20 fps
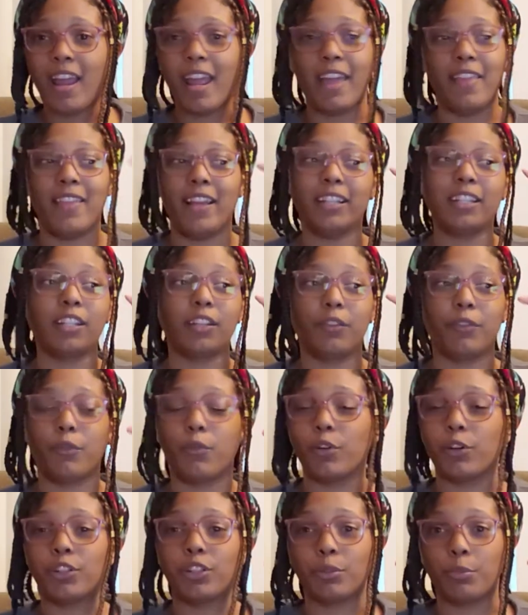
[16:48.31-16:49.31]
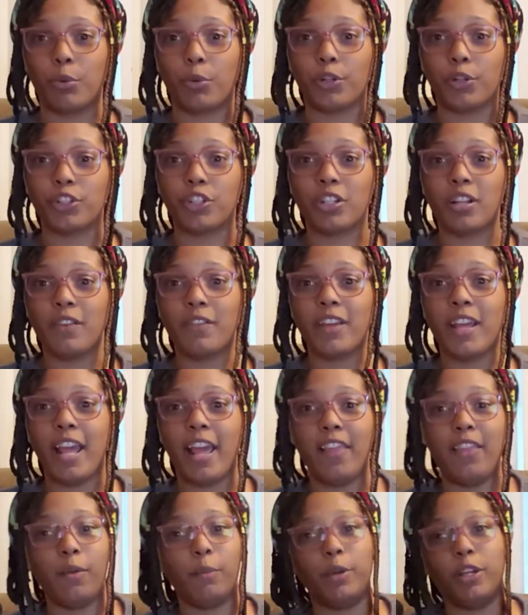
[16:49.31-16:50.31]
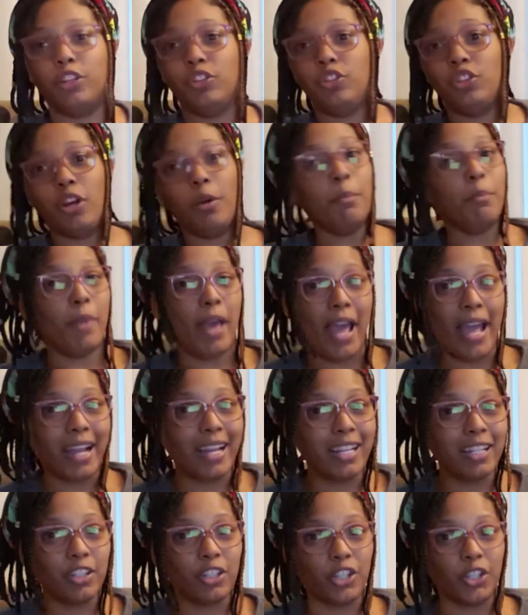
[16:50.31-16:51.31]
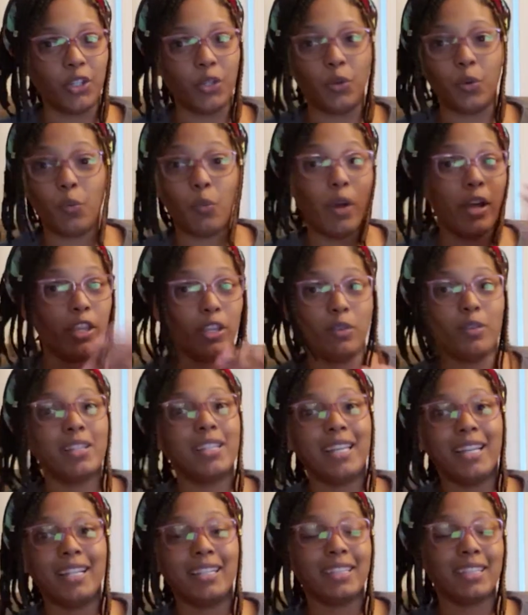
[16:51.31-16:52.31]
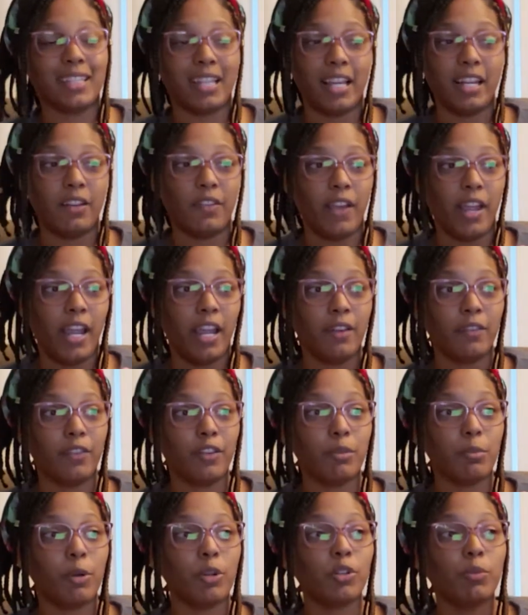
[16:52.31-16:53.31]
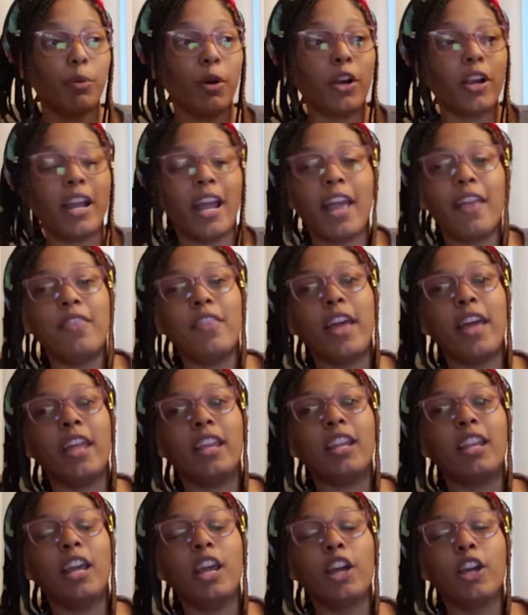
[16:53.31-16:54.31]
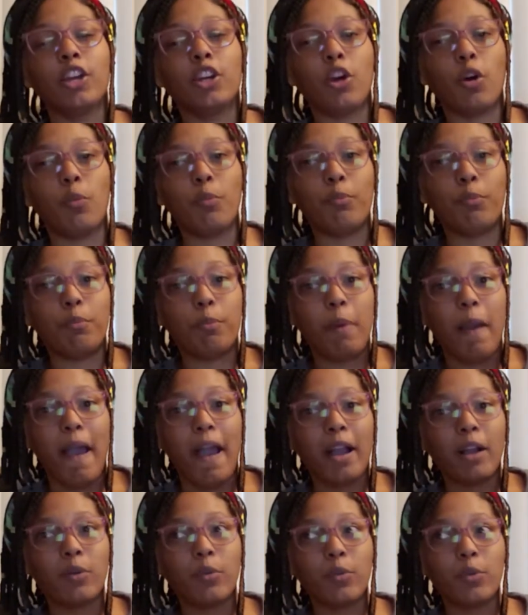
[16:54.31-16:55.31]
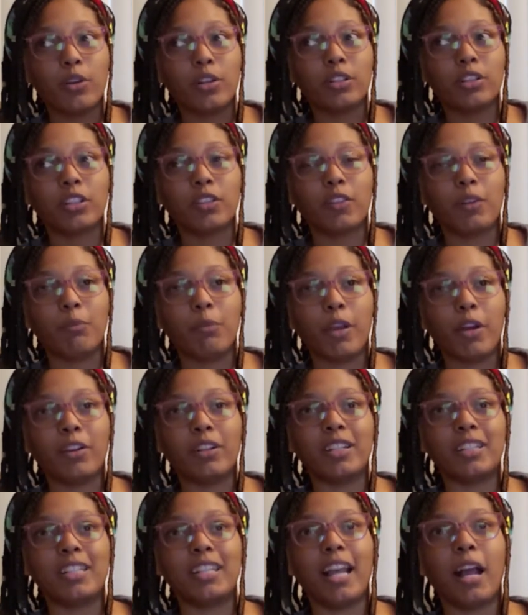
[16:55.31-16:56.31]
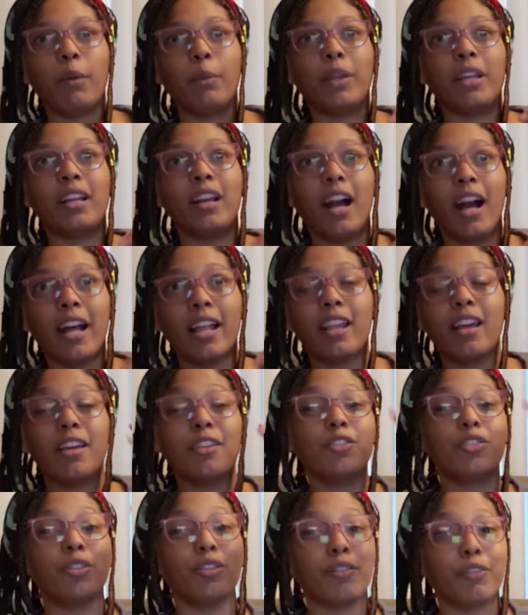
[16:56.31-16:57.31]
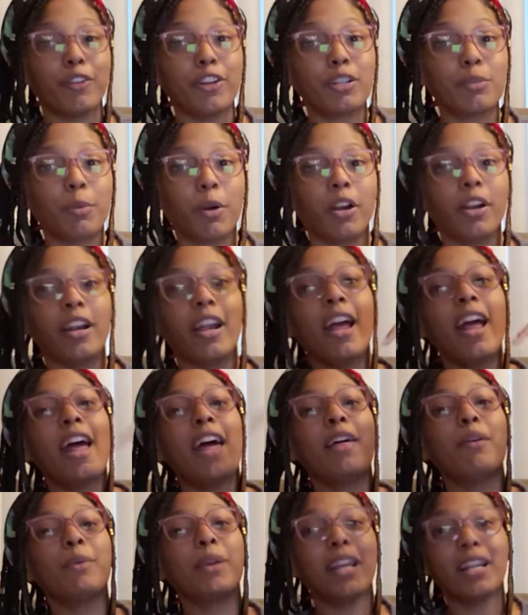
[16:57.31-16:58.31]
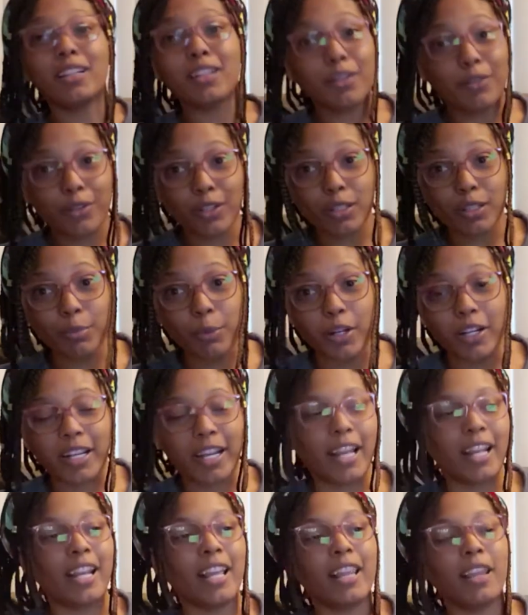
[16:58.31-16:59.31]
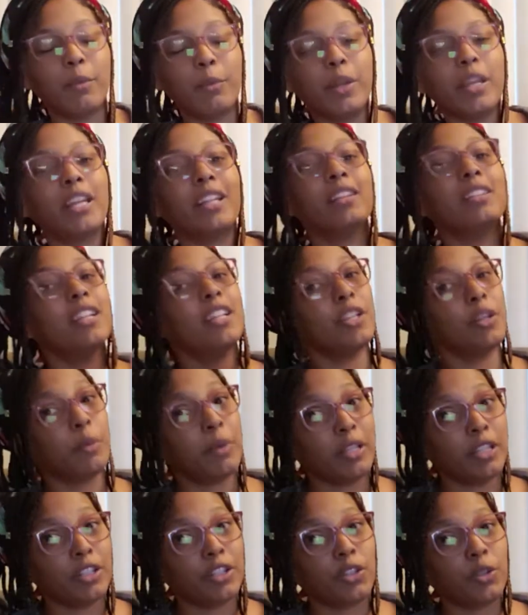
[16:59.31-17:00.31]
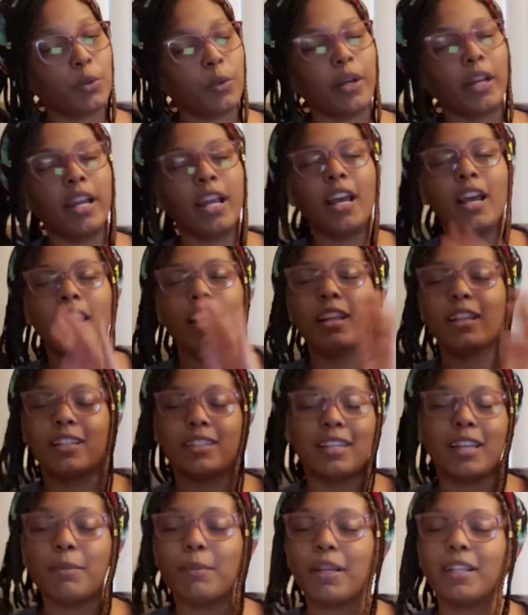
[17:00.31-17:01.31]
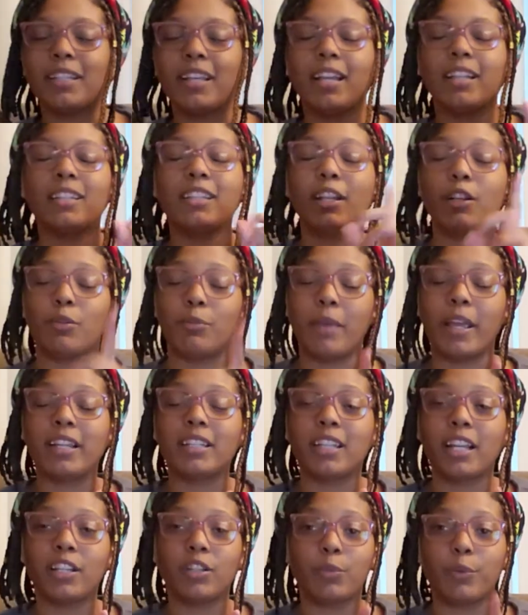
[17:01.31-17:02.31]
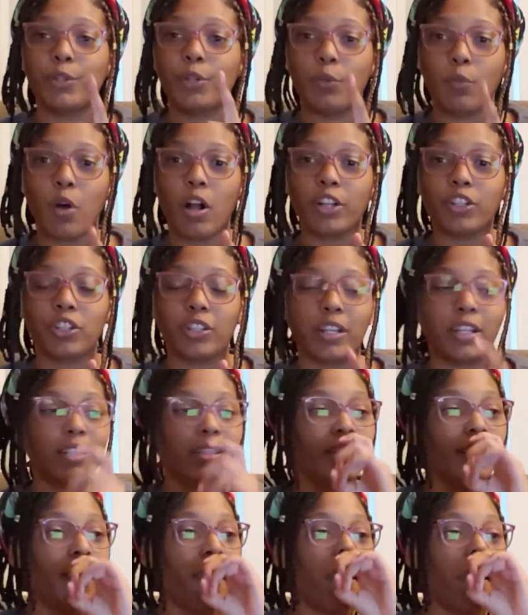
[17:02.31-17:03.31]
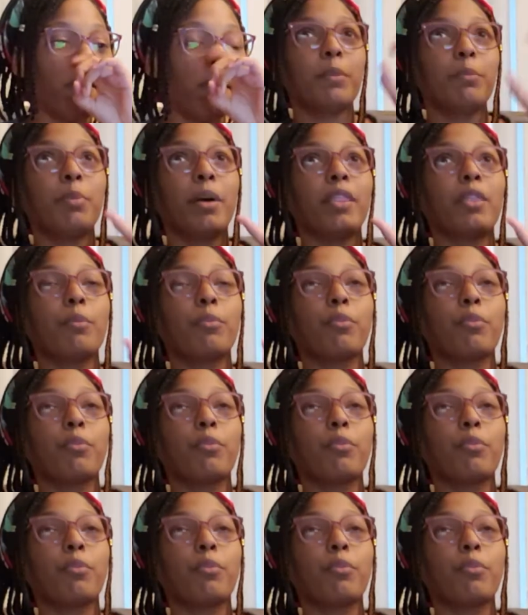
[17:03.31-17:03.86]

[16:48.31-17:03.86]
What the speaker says: And that's the first portion of it. And then we jump back to what you see in Sleight of Hand for the most part, and then go backwards from there to see how we got to the first part. Then we get to the first part again, and then we continue in the story. Does that make sense? It'll make sense when you watch this. But the